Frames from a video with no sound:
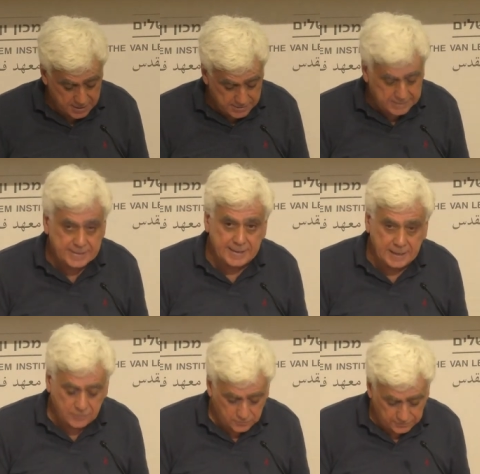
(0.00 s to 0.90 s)
that
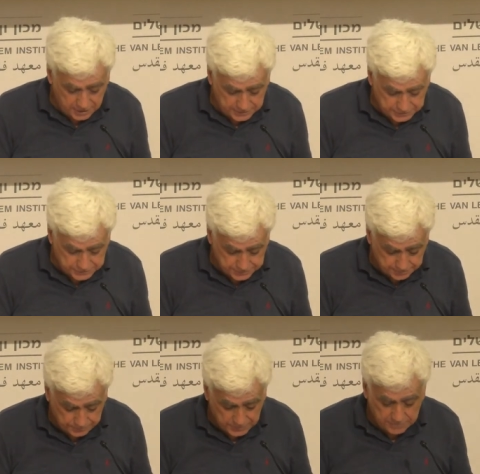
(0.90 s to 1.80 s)
seek to flourish,
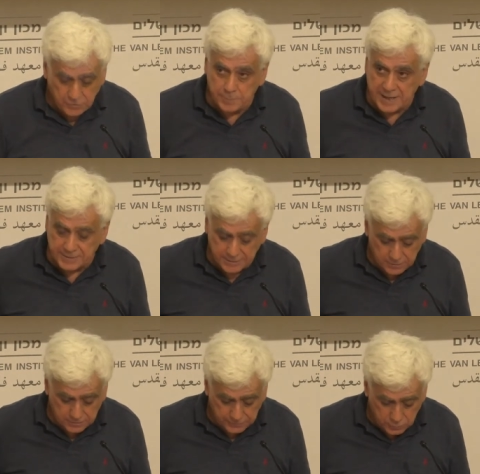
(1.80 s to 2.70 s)
for better
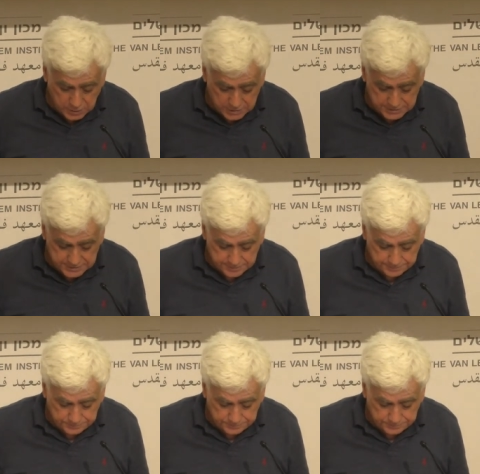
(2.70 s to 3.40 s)
or for worse.